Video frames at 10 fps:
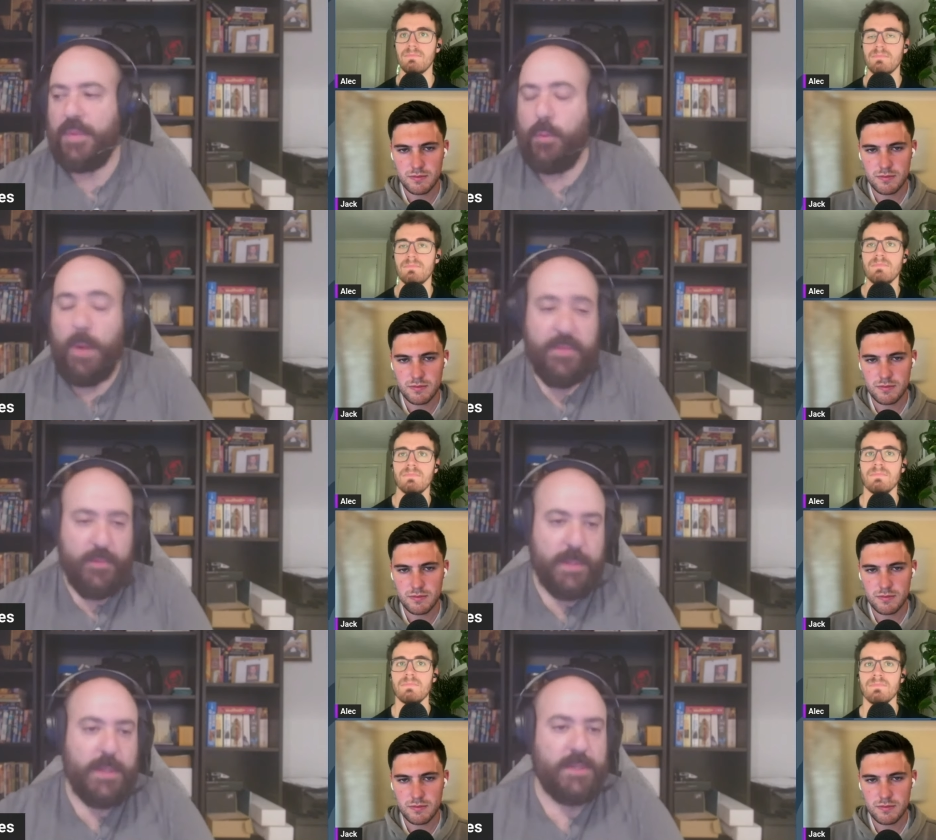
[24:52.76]

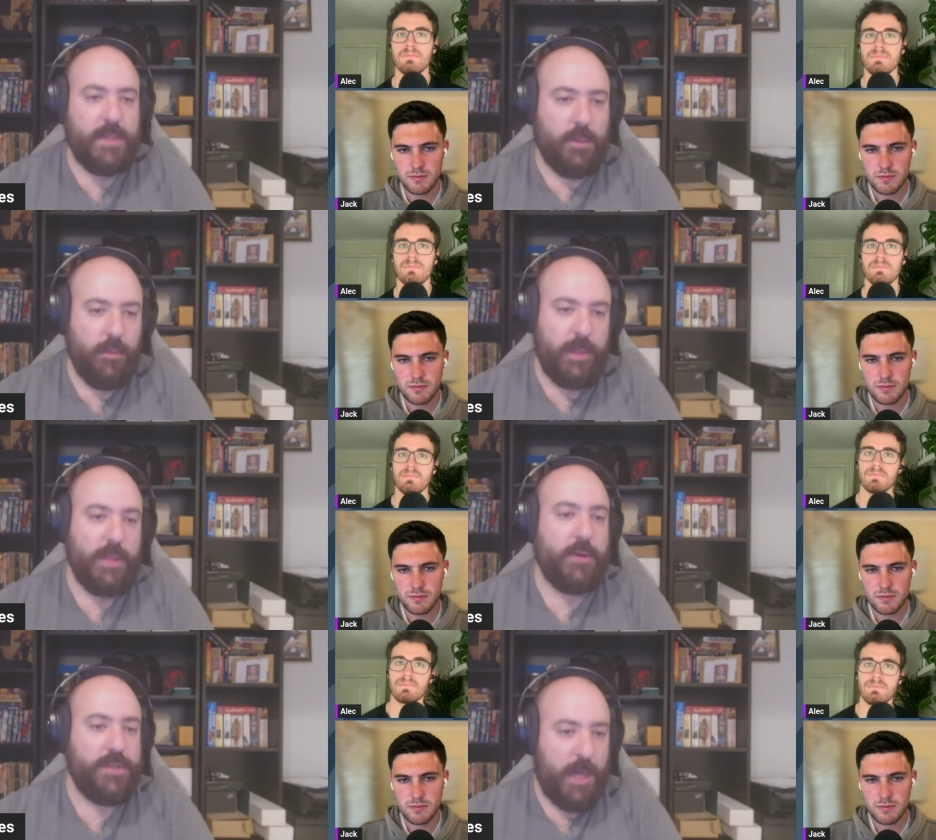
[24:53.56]
Speaker 1: Web3 does a really
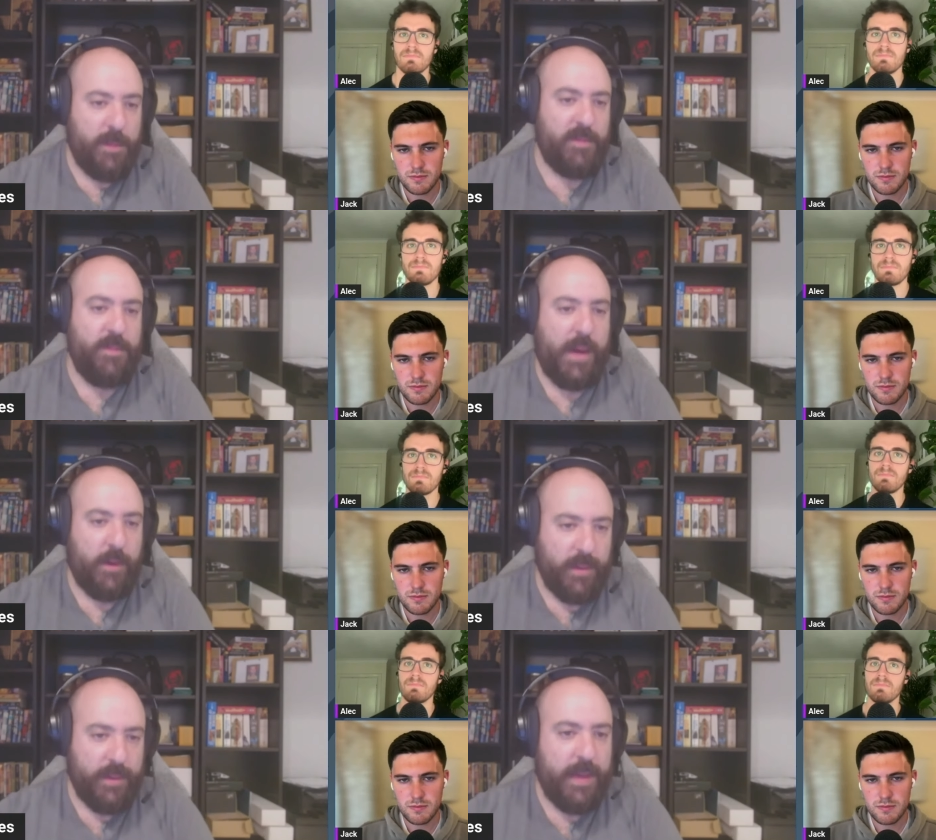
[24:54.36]
good job of
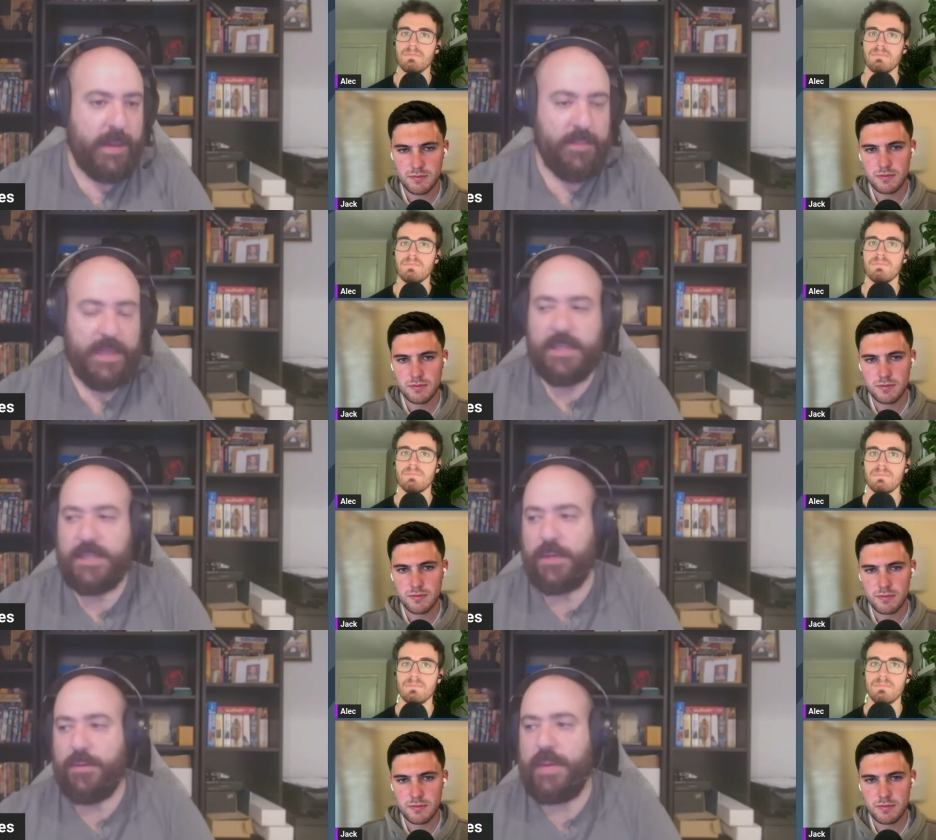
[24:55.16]
empowering that because
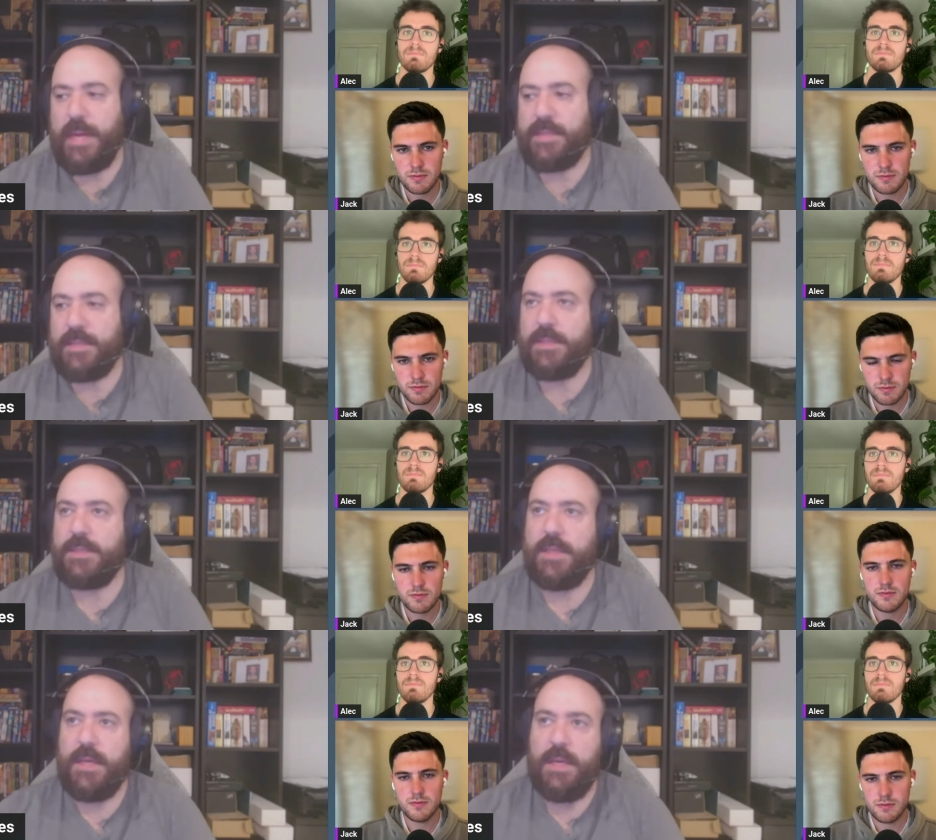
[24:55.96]
it creates
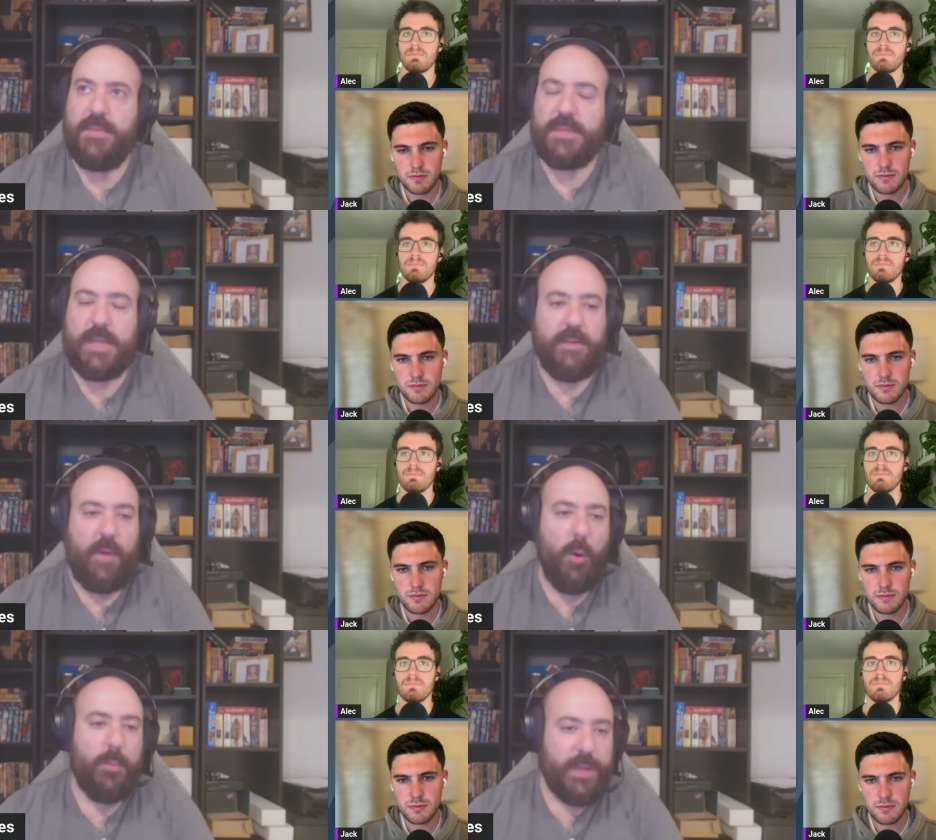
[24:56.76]
this this kind of
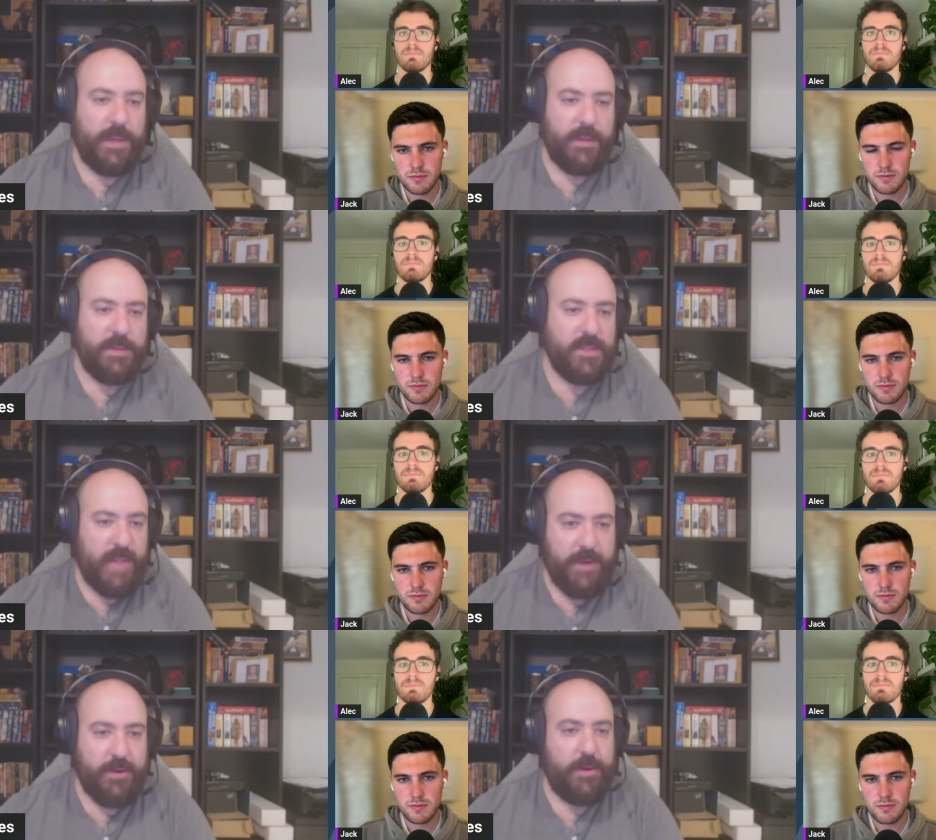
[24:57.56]
open
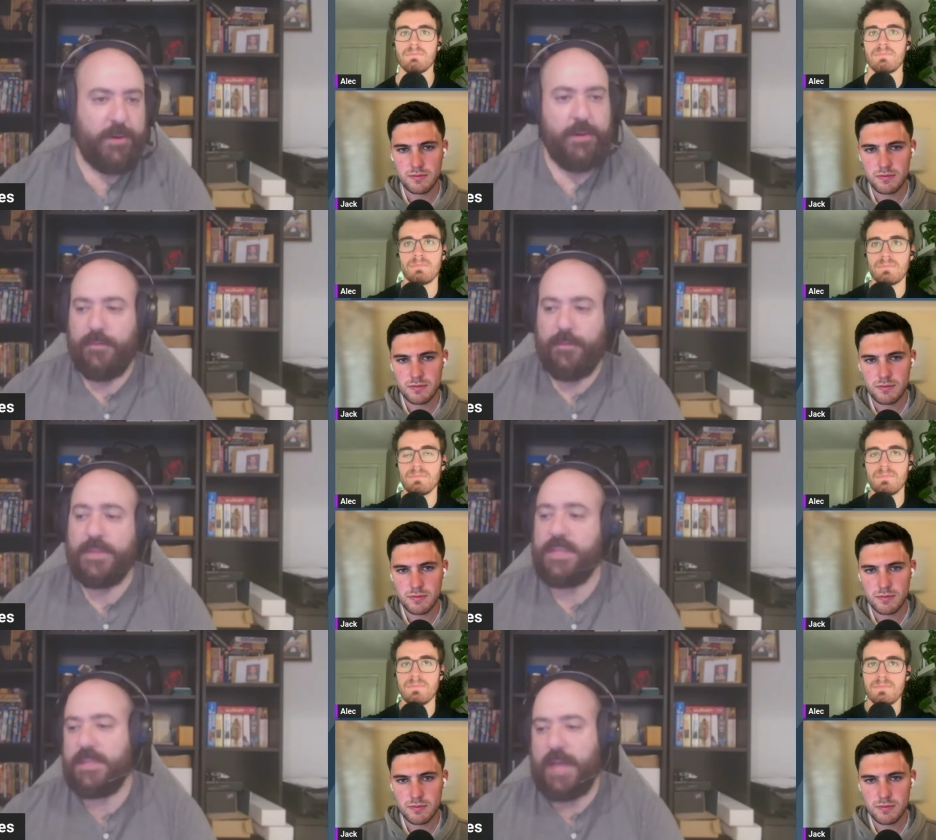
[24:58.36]
standard. For
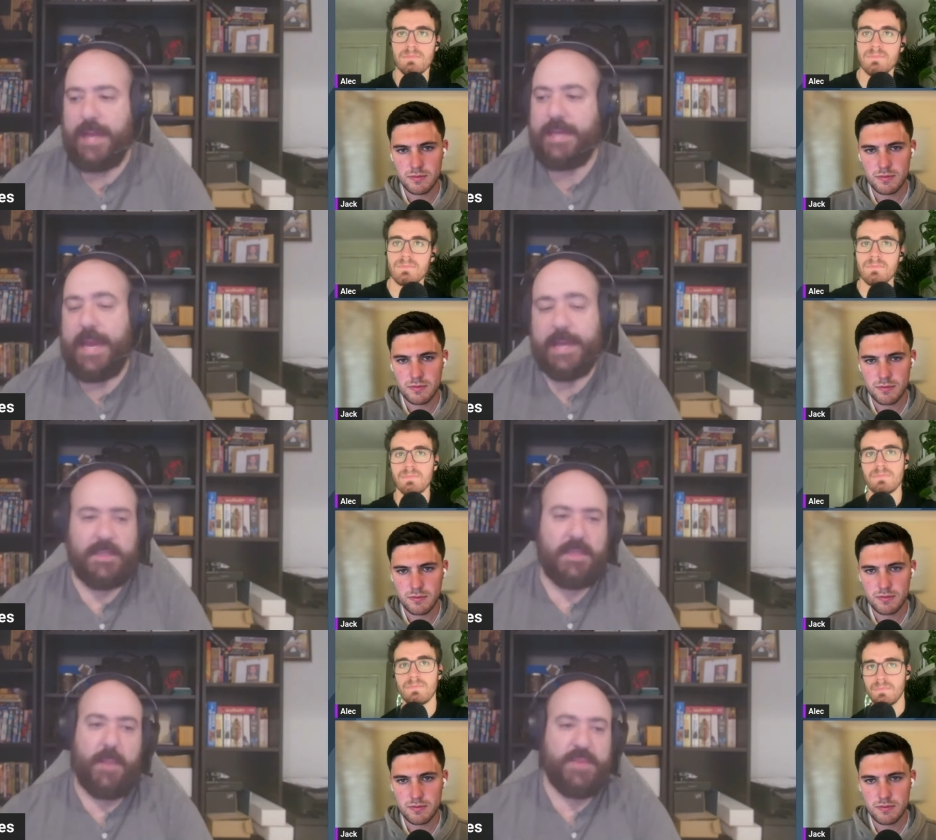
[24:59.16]
instance, I can't
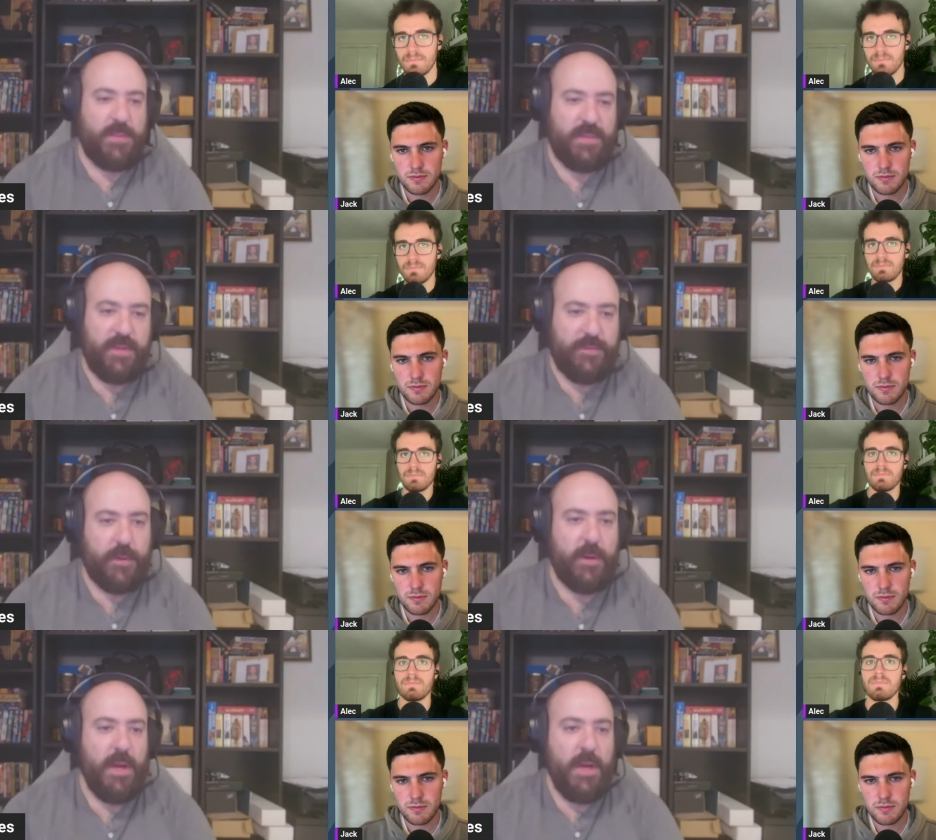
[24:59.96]
stop somebody
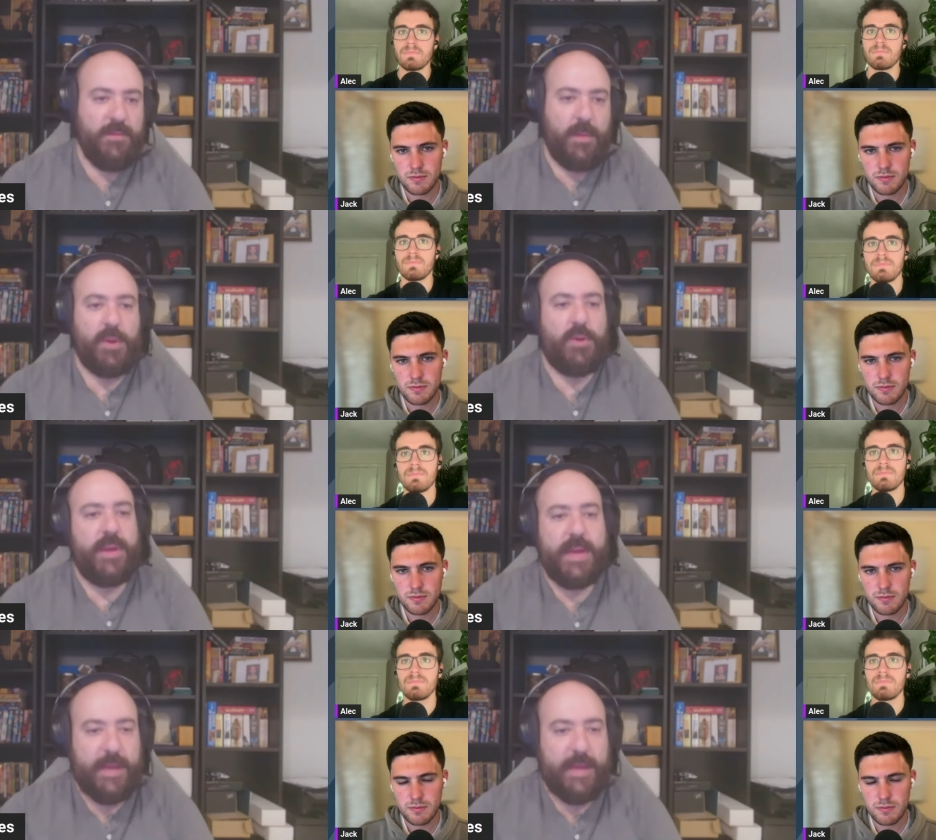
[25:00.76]
for from creating